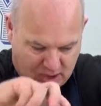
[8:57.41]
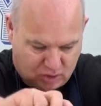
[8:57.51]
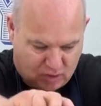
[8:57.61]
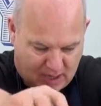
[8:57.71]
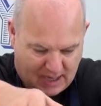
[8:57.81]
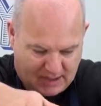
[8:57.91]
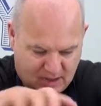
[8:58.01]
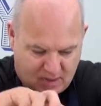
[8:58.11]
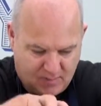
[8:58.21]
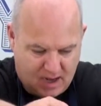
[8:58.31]
try
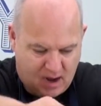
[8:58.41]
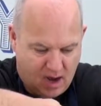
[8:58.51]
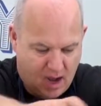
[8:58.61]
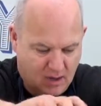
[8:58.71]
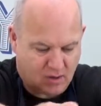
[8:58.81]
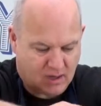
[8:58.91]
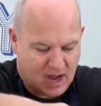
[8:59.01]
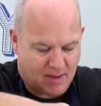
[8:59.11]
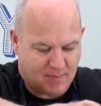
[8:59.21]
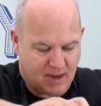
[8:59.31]
some here. I'm gonna
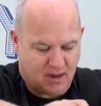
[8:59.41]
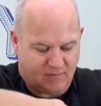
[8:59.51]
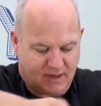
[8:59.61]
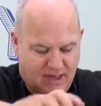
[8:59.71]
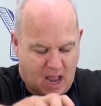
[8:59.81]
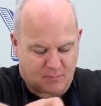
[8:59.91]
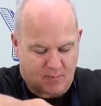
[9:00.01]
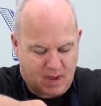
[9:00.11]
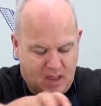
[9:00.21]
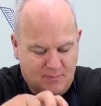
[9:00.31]
let my lovely
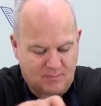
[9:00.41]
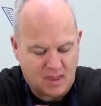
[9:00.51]
cameraman